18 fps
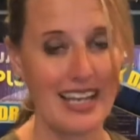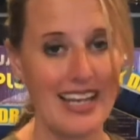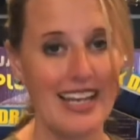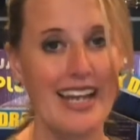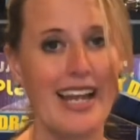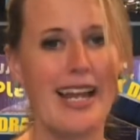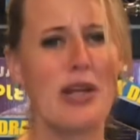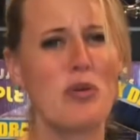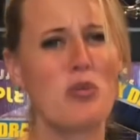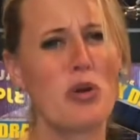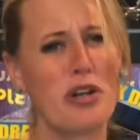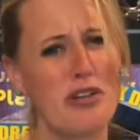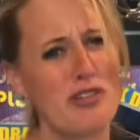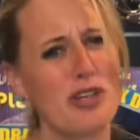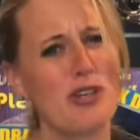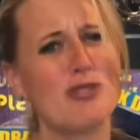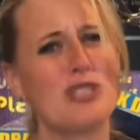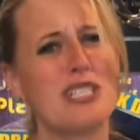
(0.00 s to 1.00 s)
And one of
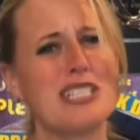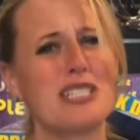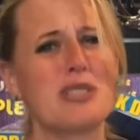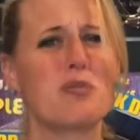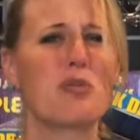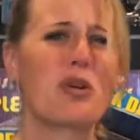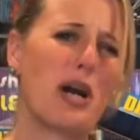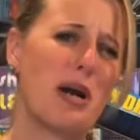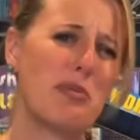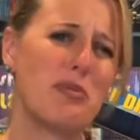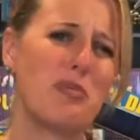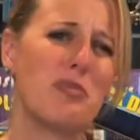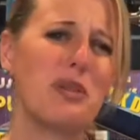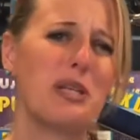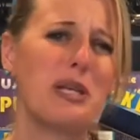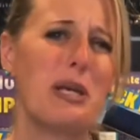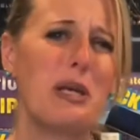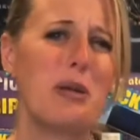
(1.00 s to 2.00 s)
those is
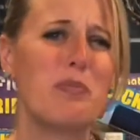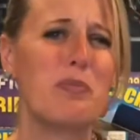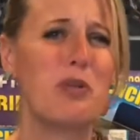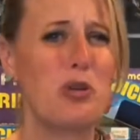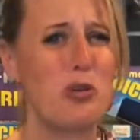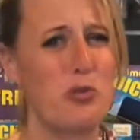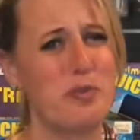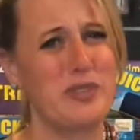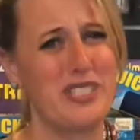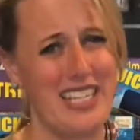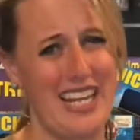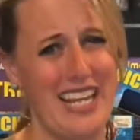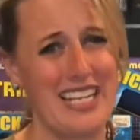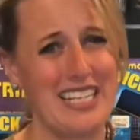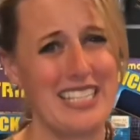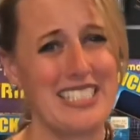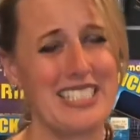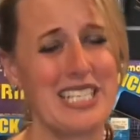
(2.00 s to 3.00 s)
probably poop
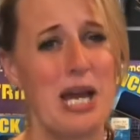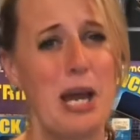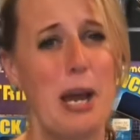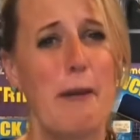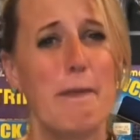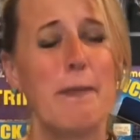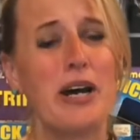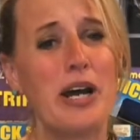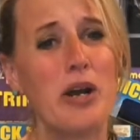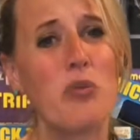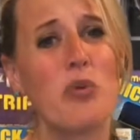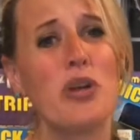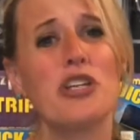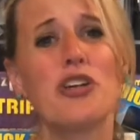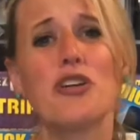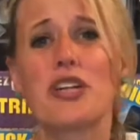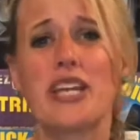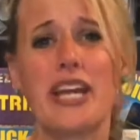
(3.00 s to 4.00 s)
tanks. But when
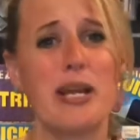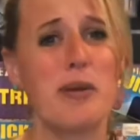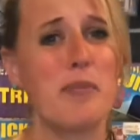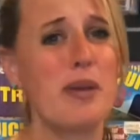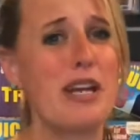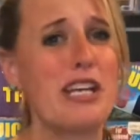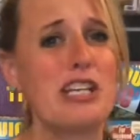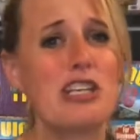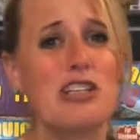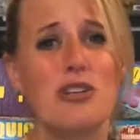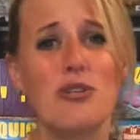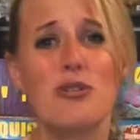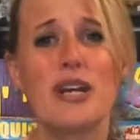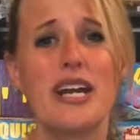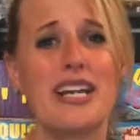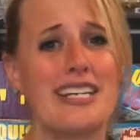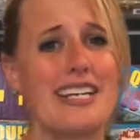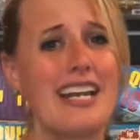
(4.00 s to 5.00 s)
you're camping, you
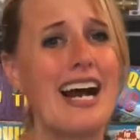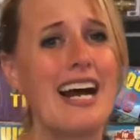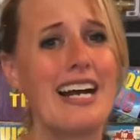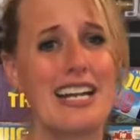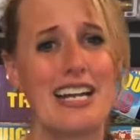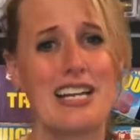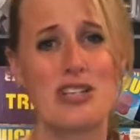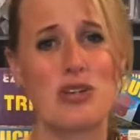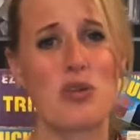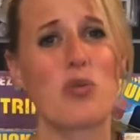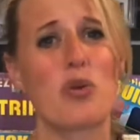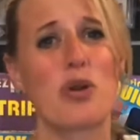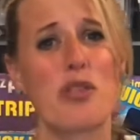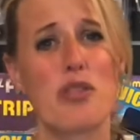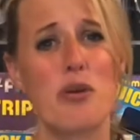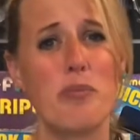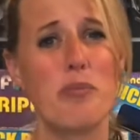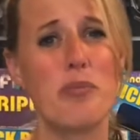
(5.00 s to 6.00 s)
cannot ignore the
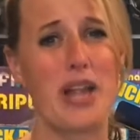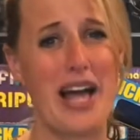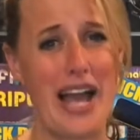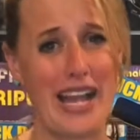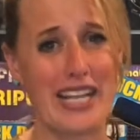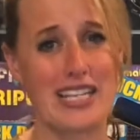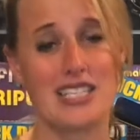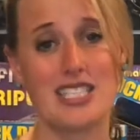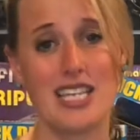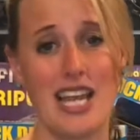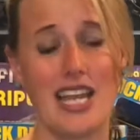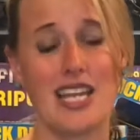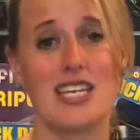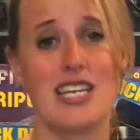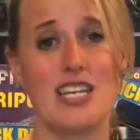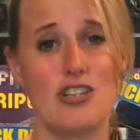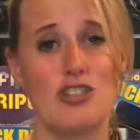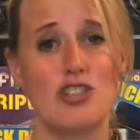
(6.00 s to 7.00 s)
black tank
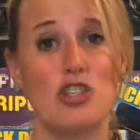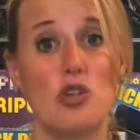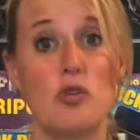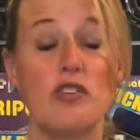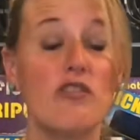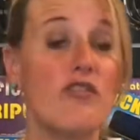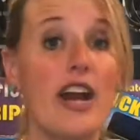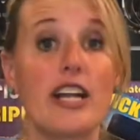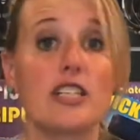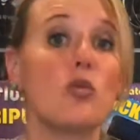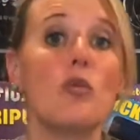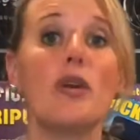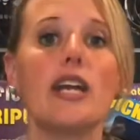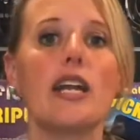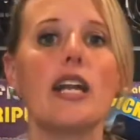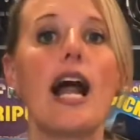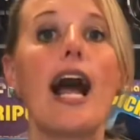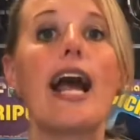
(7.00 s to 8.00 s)
issue. In fact, we
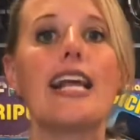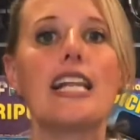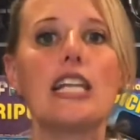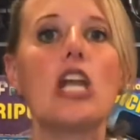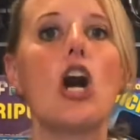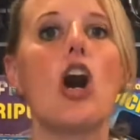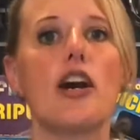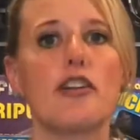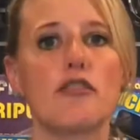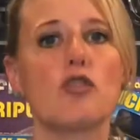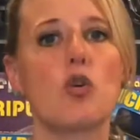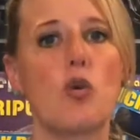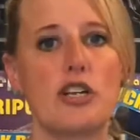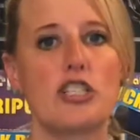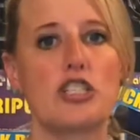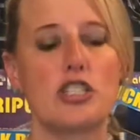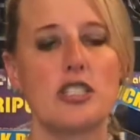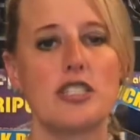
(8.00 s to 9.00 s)
get a lot of
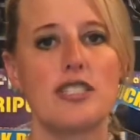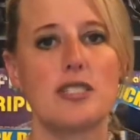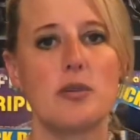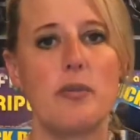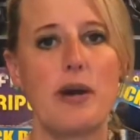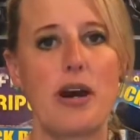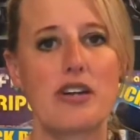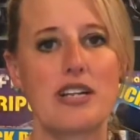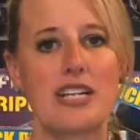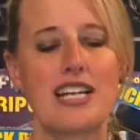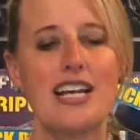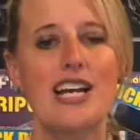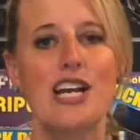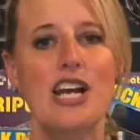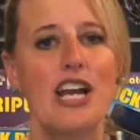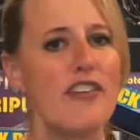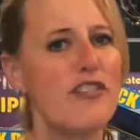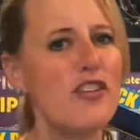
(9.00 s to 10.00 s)
questions about it.
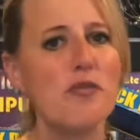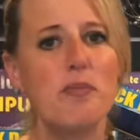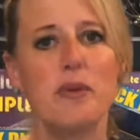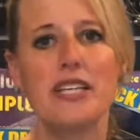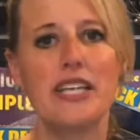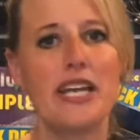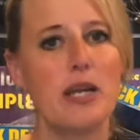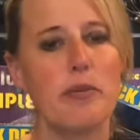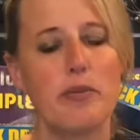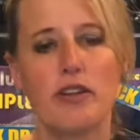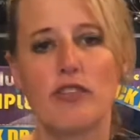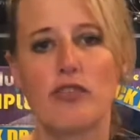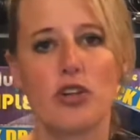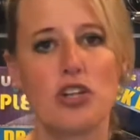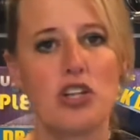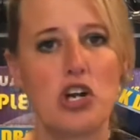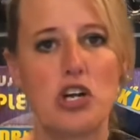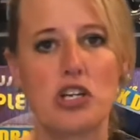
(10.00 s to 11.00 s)
If you've been camping for a
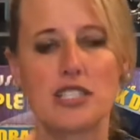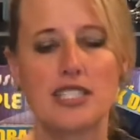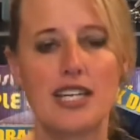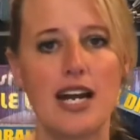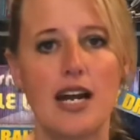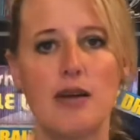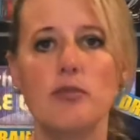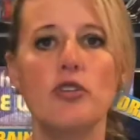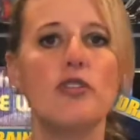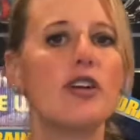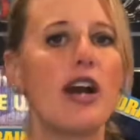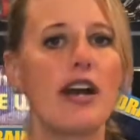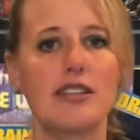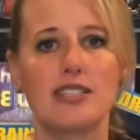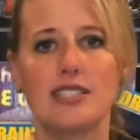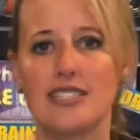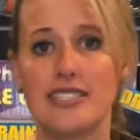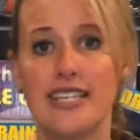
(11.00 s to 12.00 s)
long time, you've got
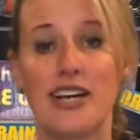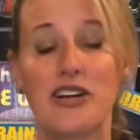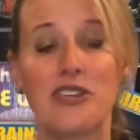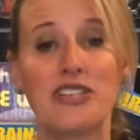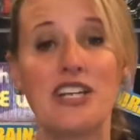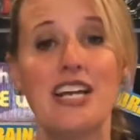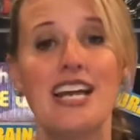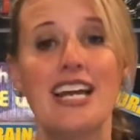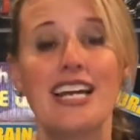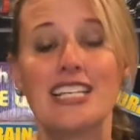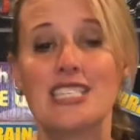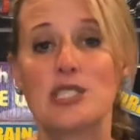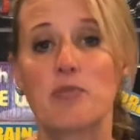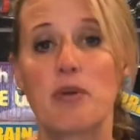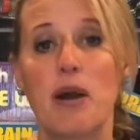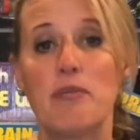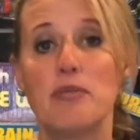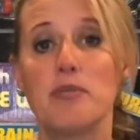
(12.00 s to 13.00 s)
this down, it's
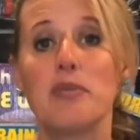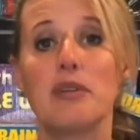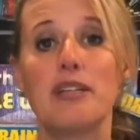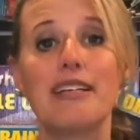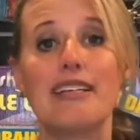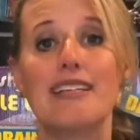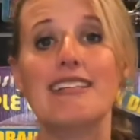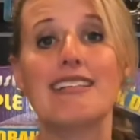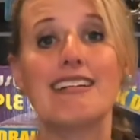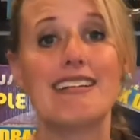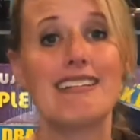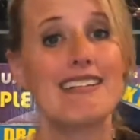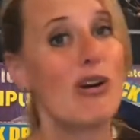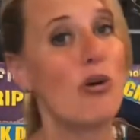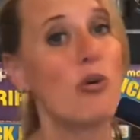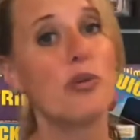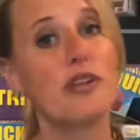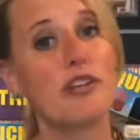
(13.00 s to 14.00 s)
probably
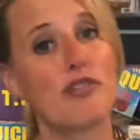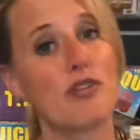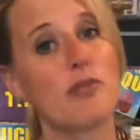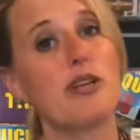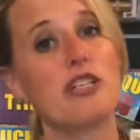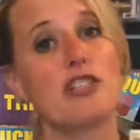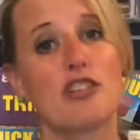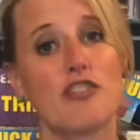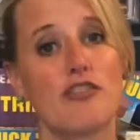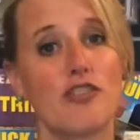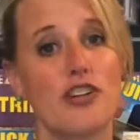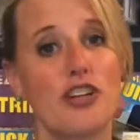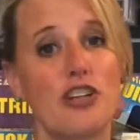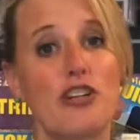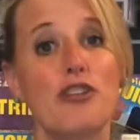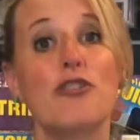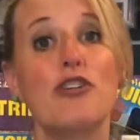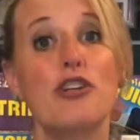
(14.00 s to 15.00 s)
old information for
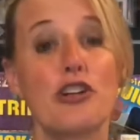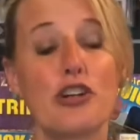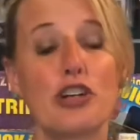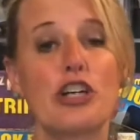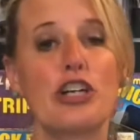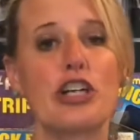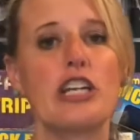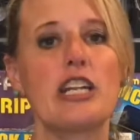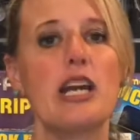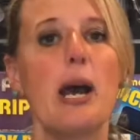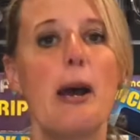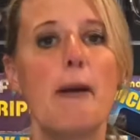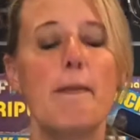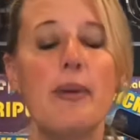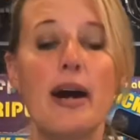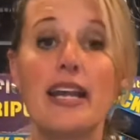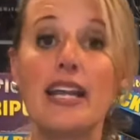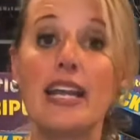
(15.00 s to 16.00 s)
you, you're good.
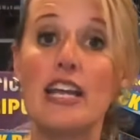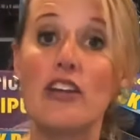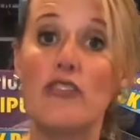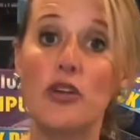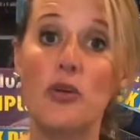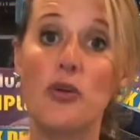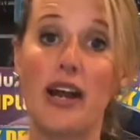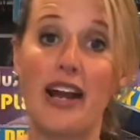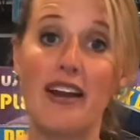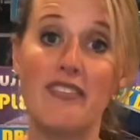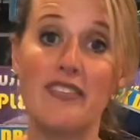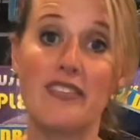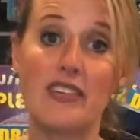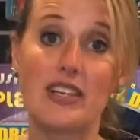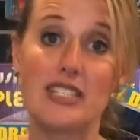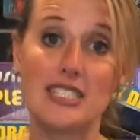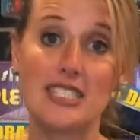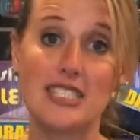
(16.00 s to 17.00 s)
But if you have
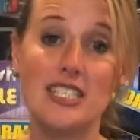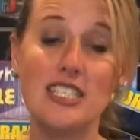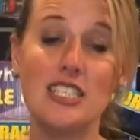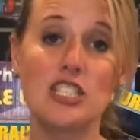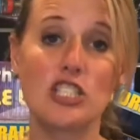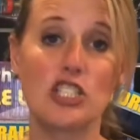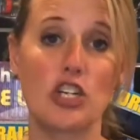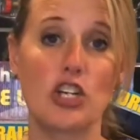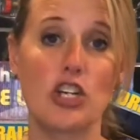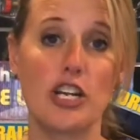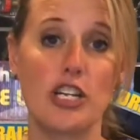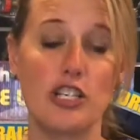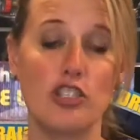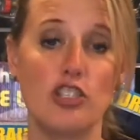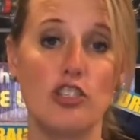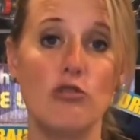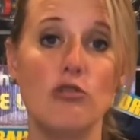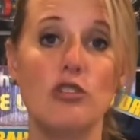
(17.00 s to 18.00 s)
sensor
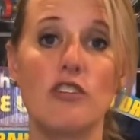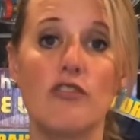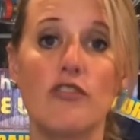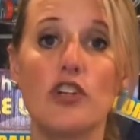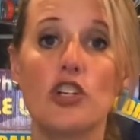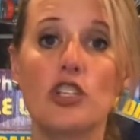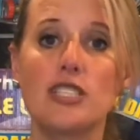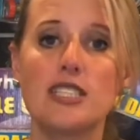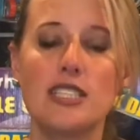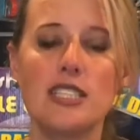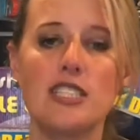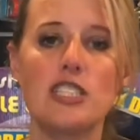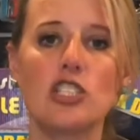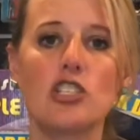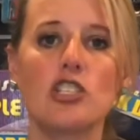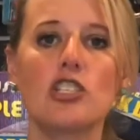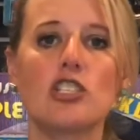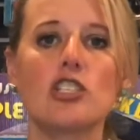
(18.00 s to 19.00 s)
issues, if your
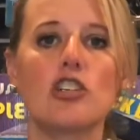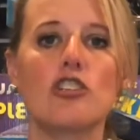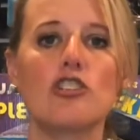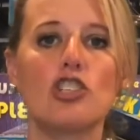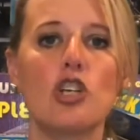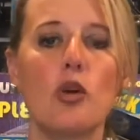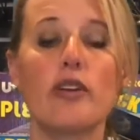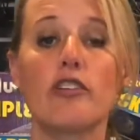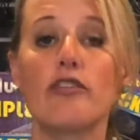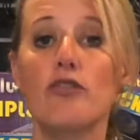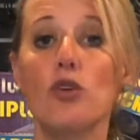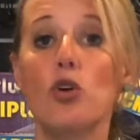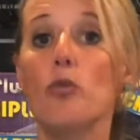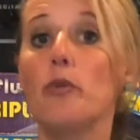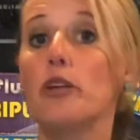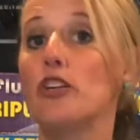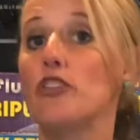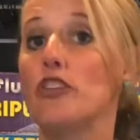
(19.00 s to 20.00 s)
sensors are showing full but
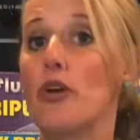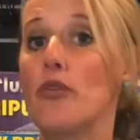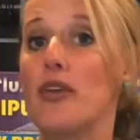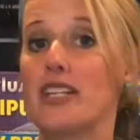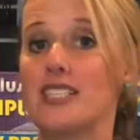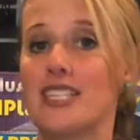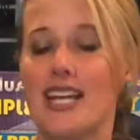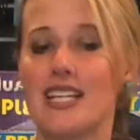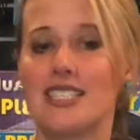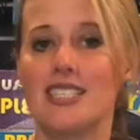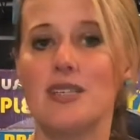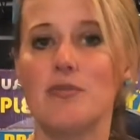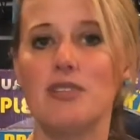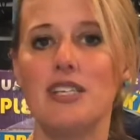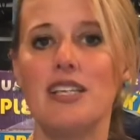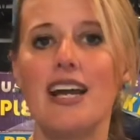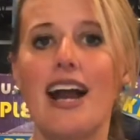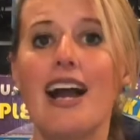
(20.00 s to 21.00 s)
you know that tank's
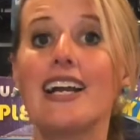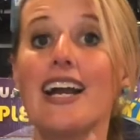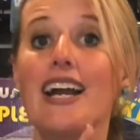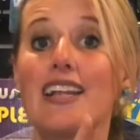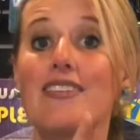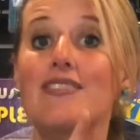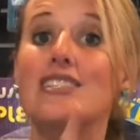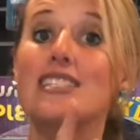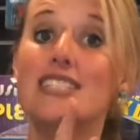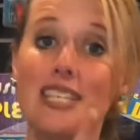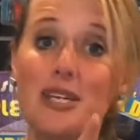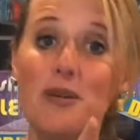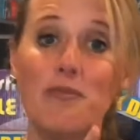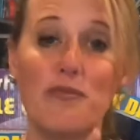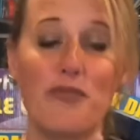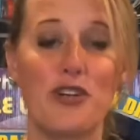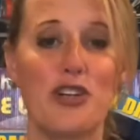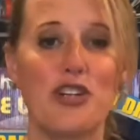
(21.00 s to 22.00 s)
empty, I got a tip
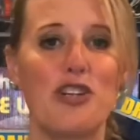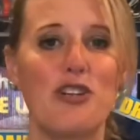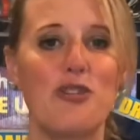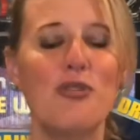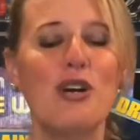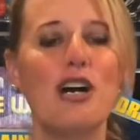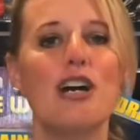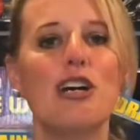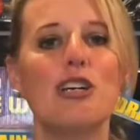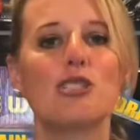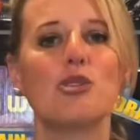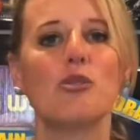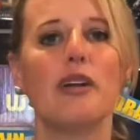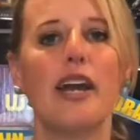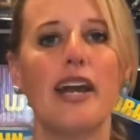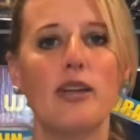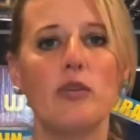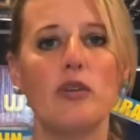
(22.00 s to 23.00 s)
for you, so
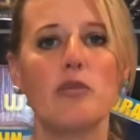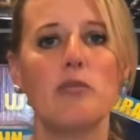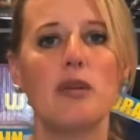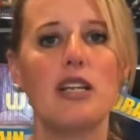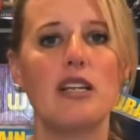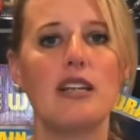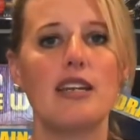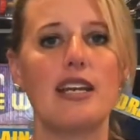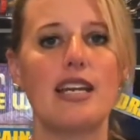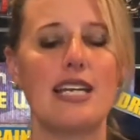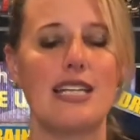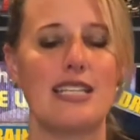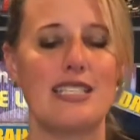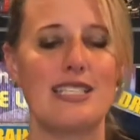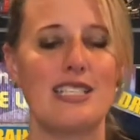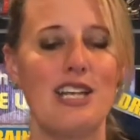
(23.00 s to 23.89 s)
hang with me to the end.